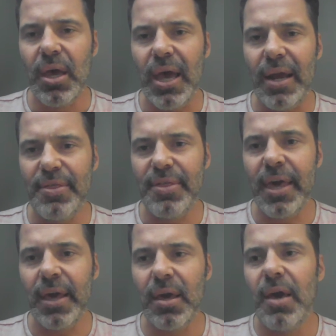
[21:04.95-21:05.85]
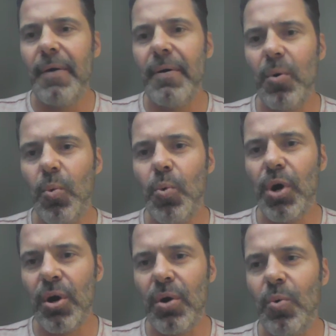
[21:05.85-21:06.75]
And I think
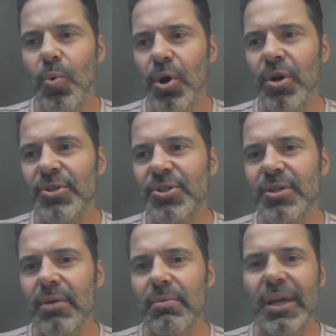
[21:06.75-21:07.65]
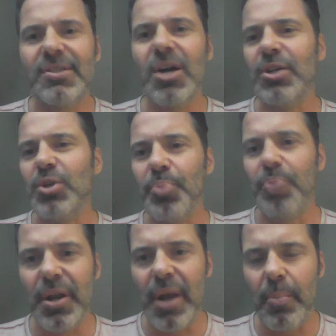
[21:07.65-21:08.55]
it's hard to put
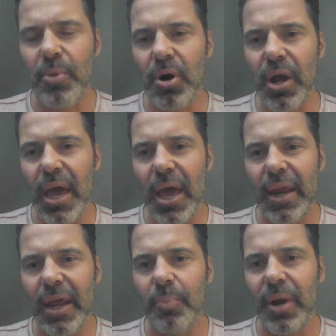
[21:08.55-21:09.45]
a number at it,